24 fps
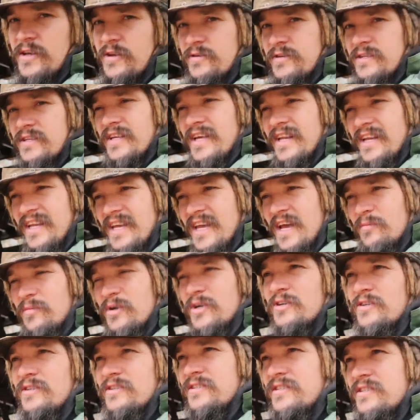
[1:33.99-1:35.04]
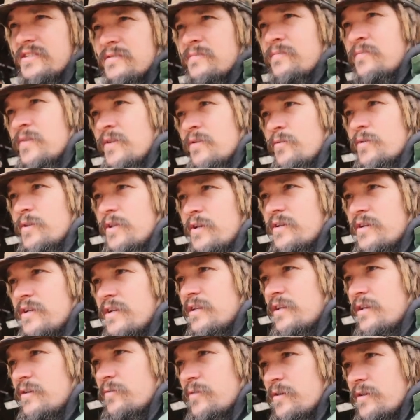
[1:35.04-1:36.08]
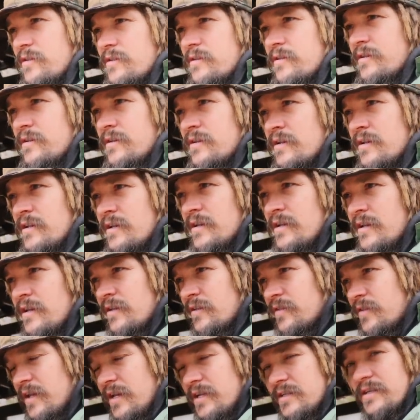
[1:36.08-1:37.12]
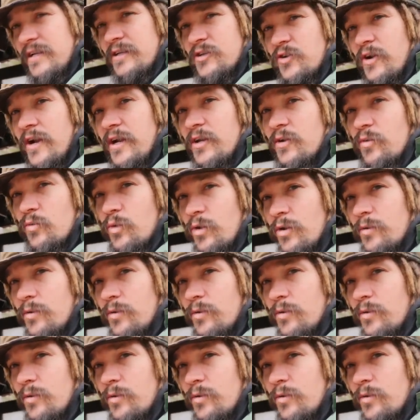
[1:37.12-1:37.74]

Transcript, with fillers: use a lot of chemicals when they're dealing with things like trying to